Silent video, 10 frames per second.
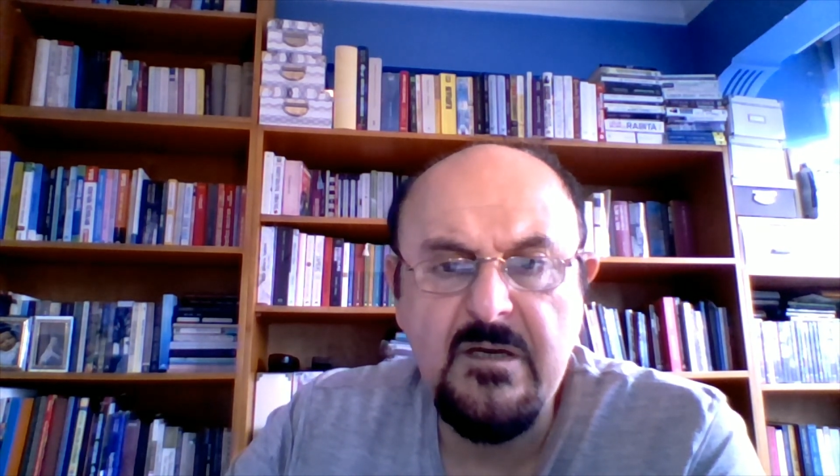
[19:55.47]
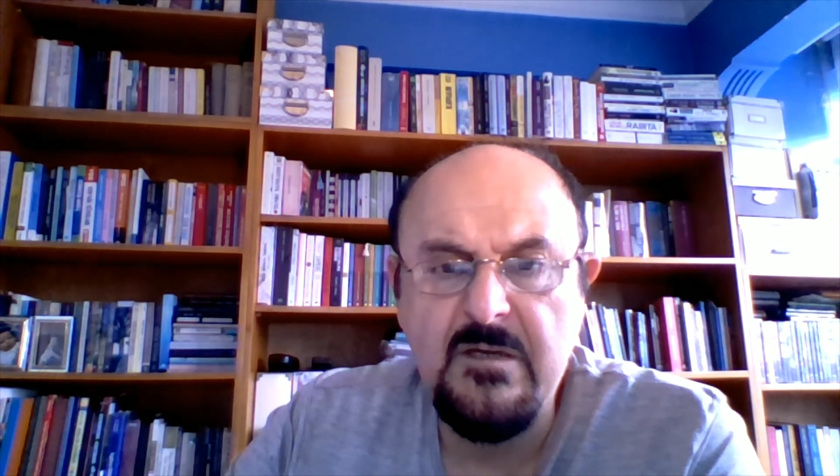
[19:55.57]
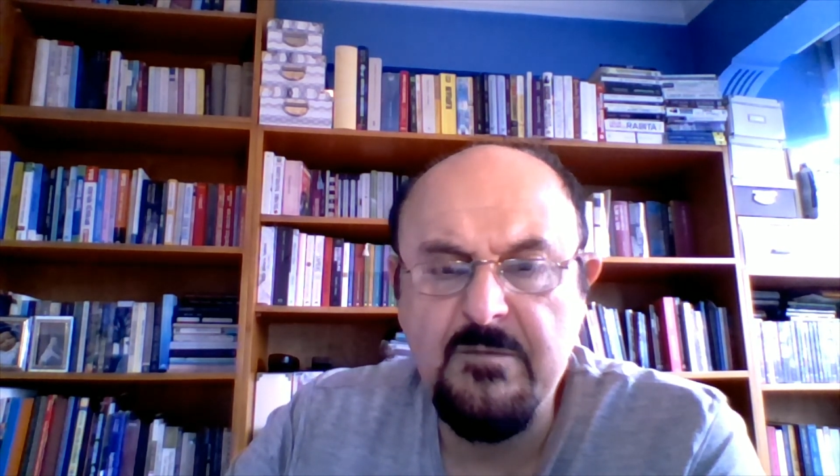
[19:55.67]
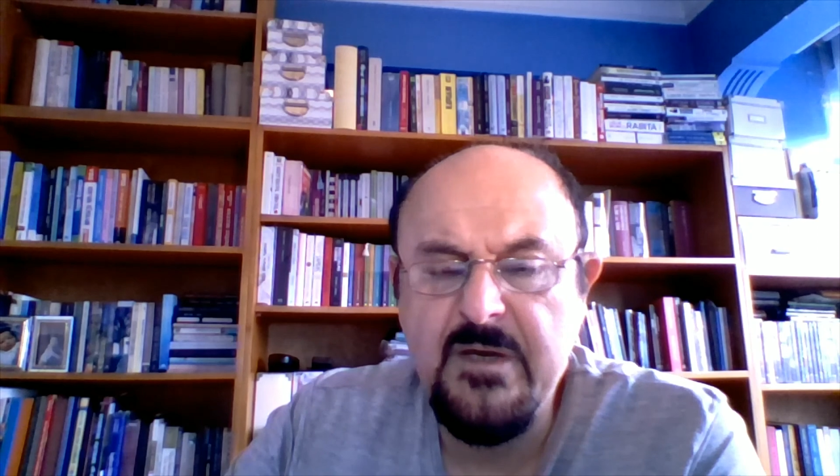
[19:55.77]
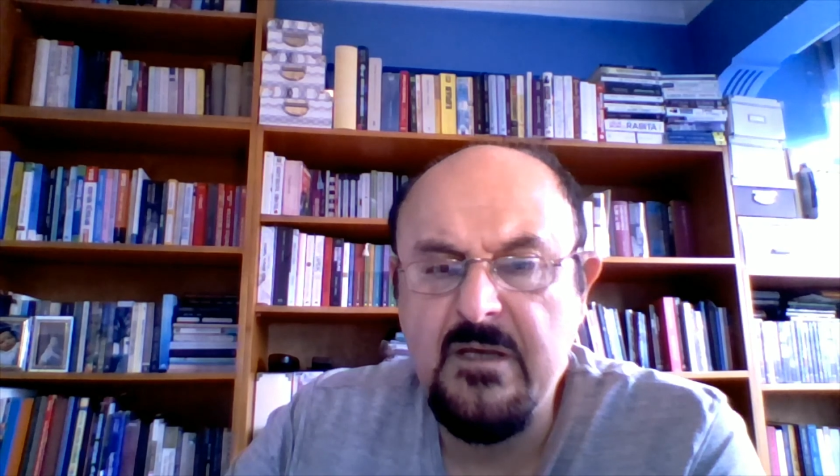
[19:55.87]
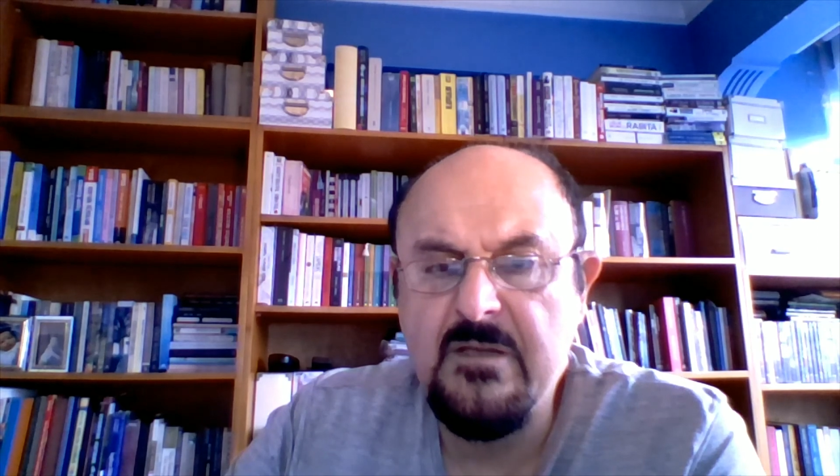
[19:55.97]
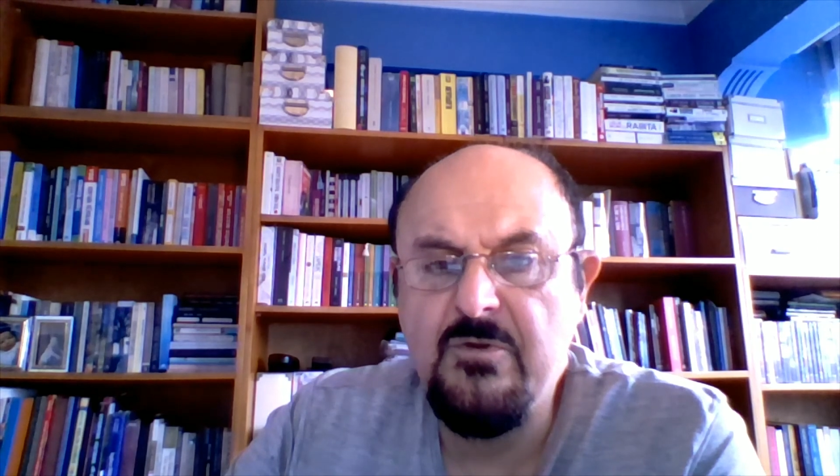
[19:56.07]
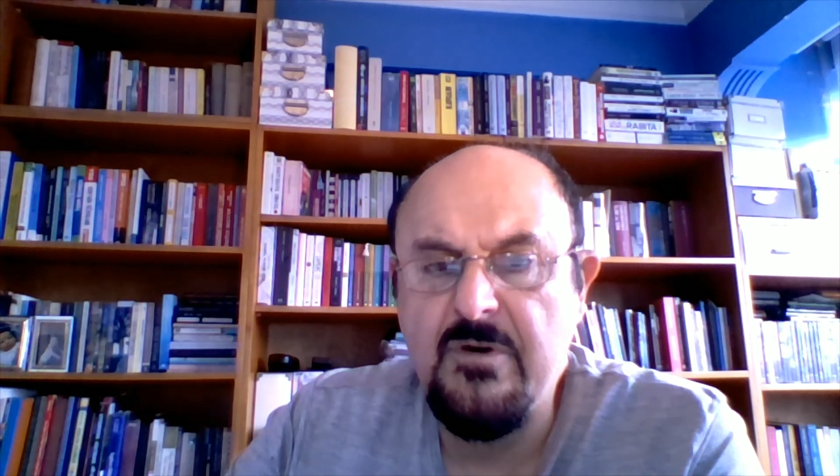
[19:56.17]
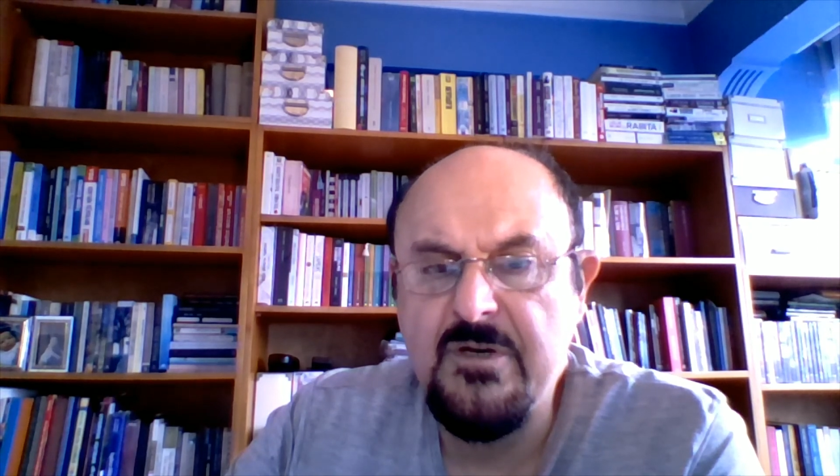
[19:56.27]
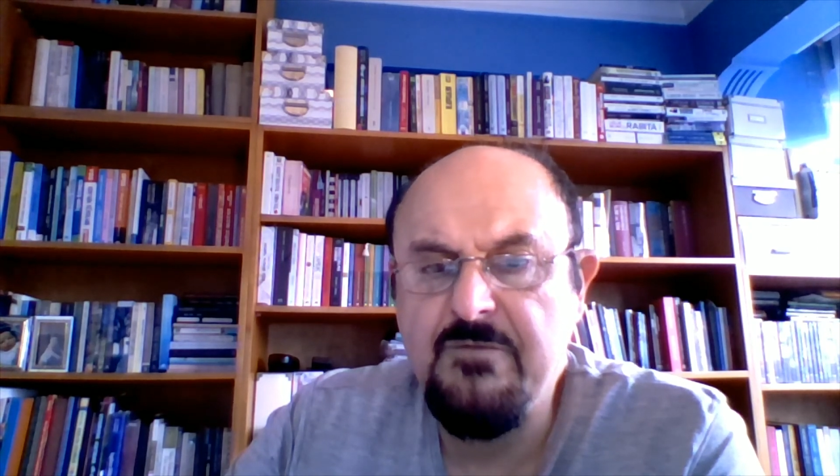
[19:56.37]
be a
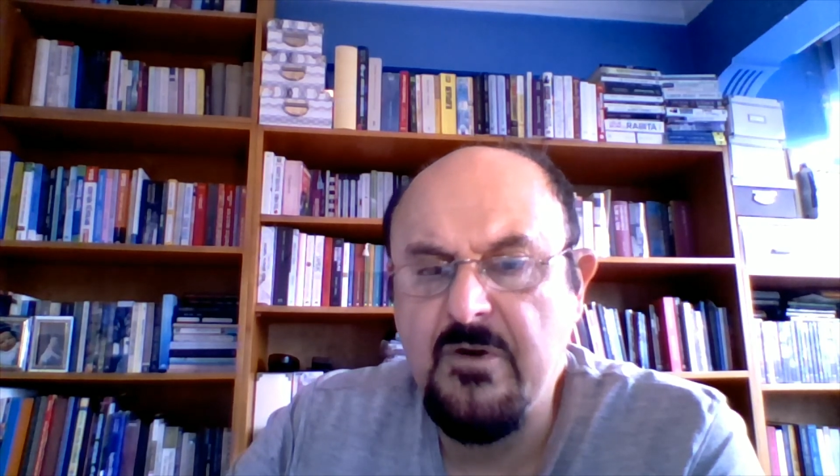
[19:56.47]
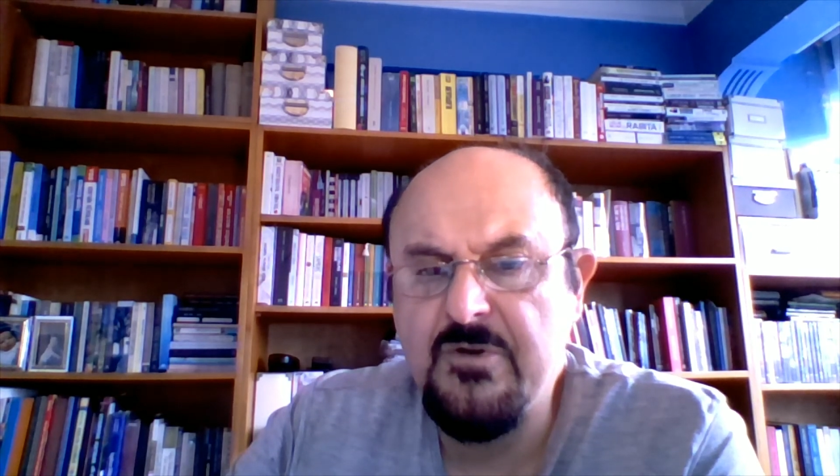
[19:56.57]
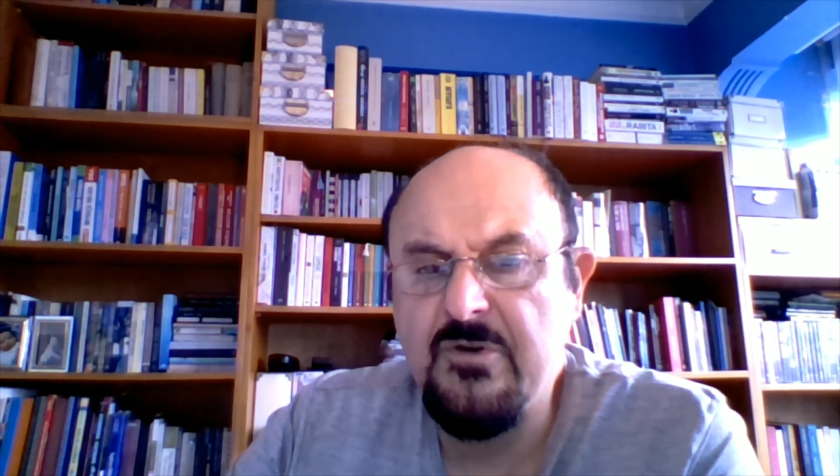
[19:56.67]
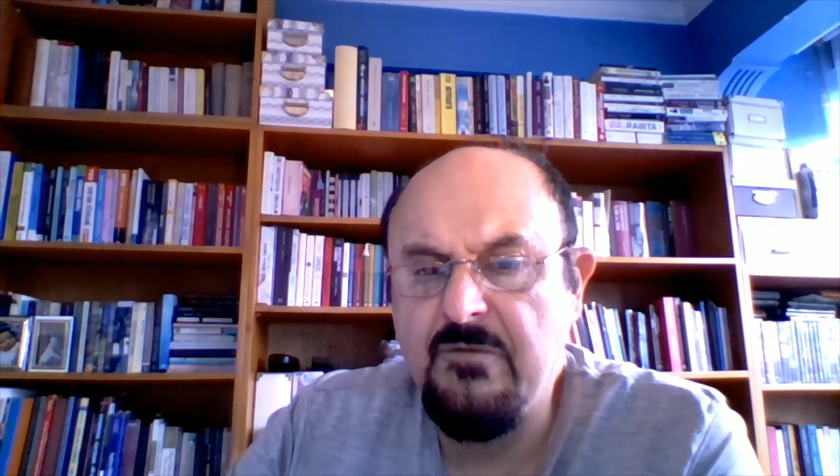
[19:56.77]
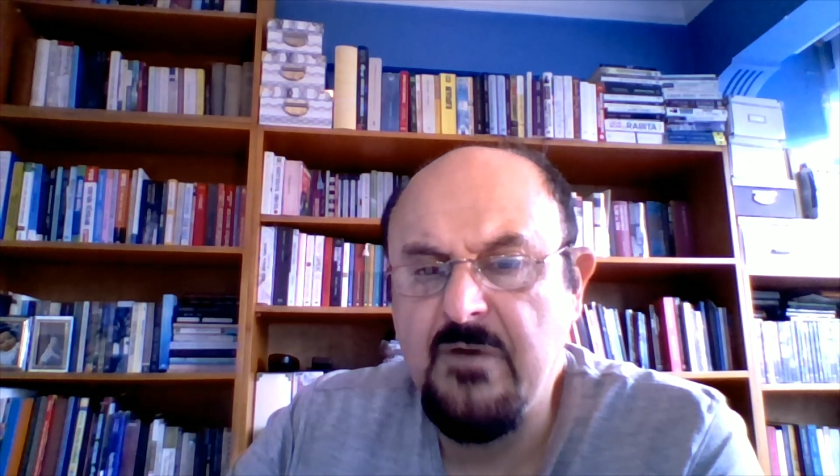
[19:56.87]
Turkish version of